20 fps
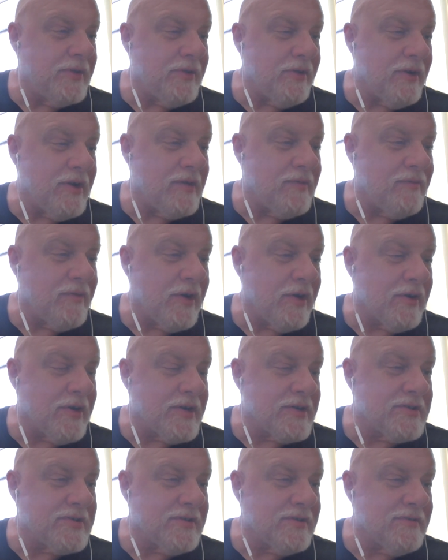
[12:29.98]
their
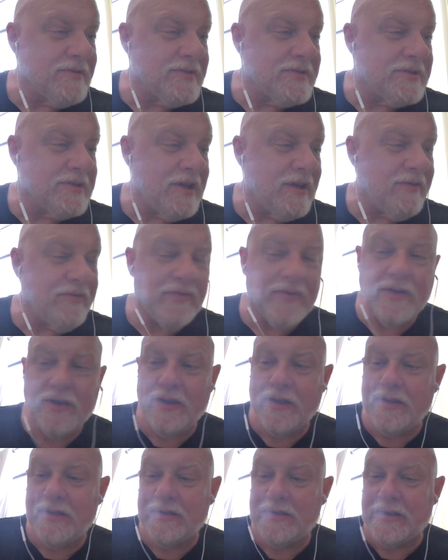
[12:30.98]
unvarnished stuff
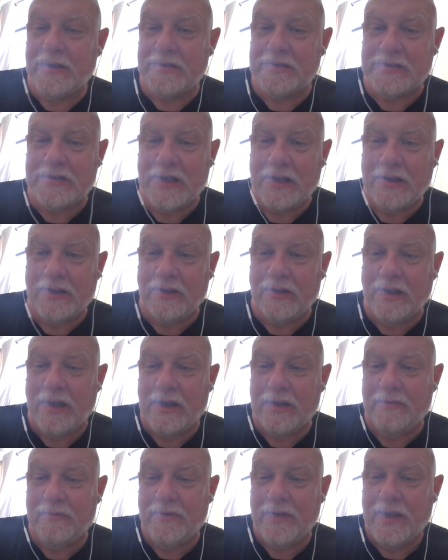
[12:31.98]
it does take a
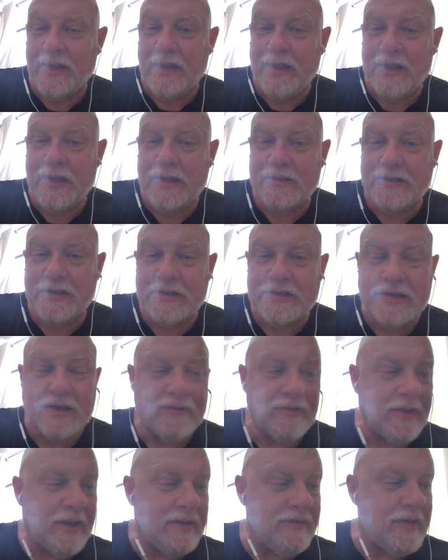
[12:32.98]
lot of it does have
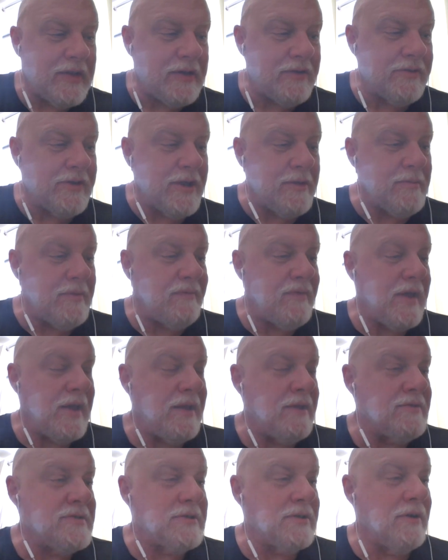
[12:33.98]
a lot of entertainment
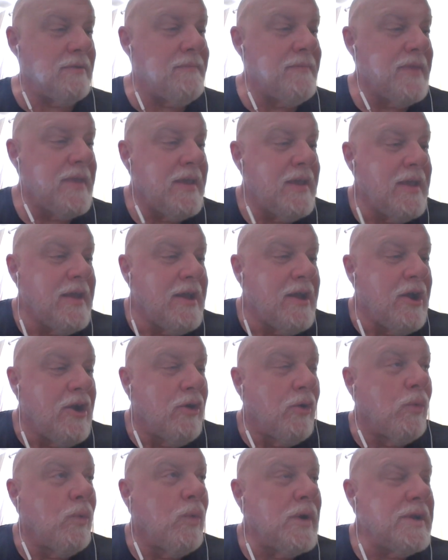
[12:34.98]
value so
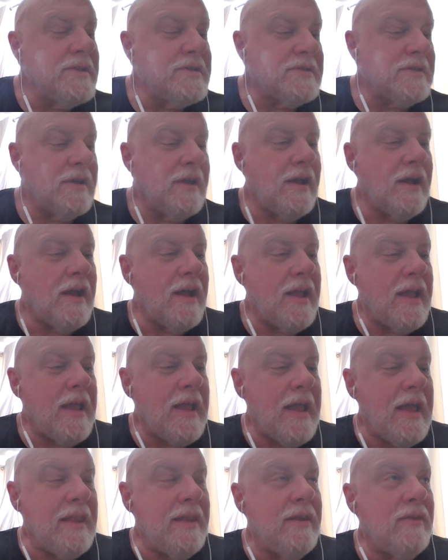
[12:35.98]
once i
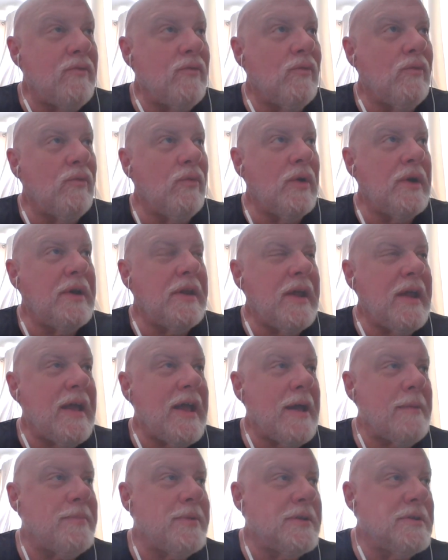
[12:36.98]
and then one day i
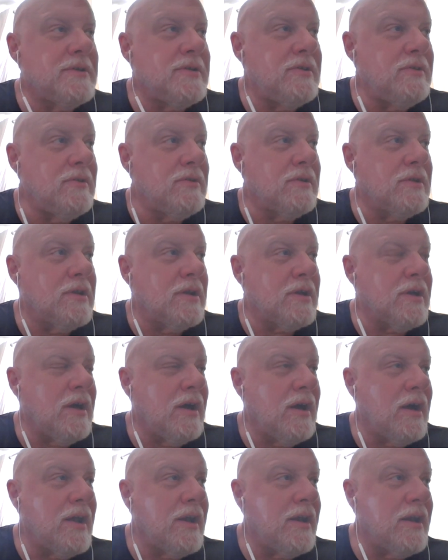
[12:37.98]
happened to click
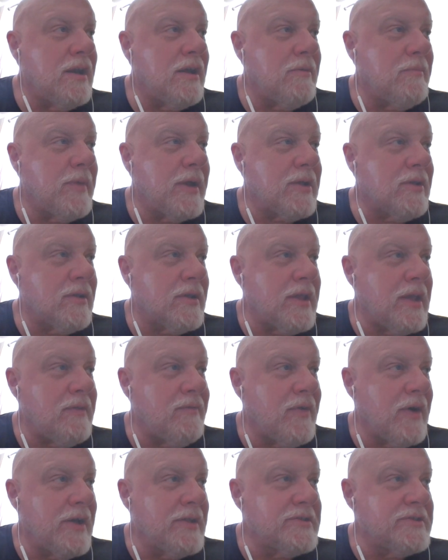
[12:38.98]
on michael k
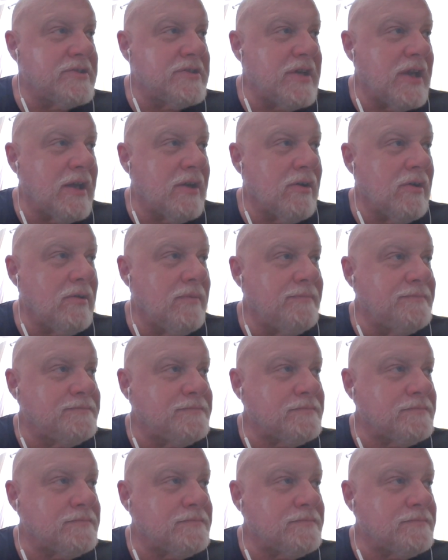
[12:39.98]
Vaughan's channel